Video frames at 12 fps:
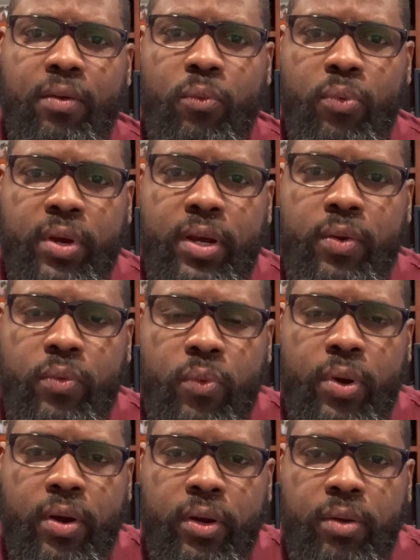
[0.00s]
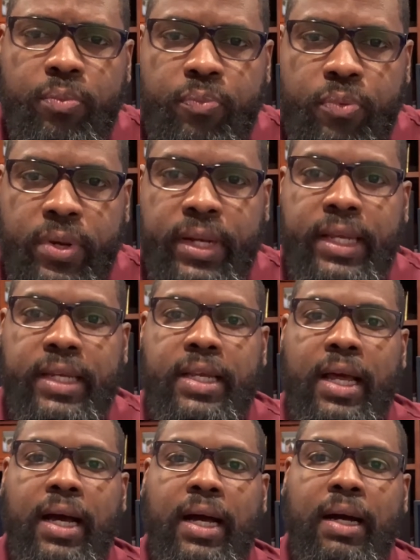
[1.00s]
we, we're going to really
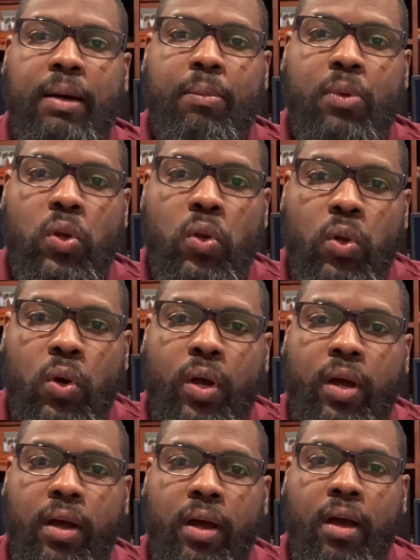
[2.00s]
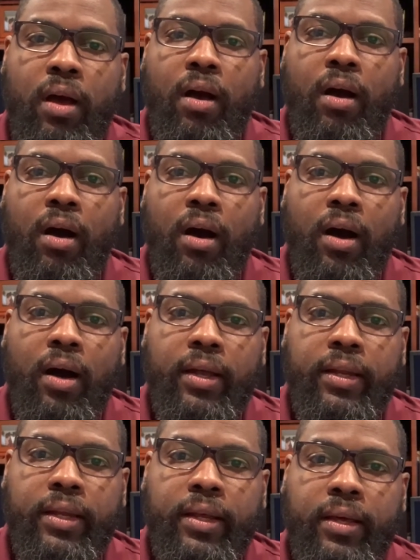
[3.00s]
uh, look
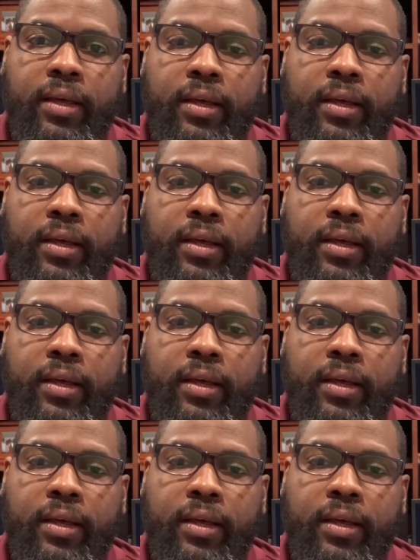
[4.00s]
on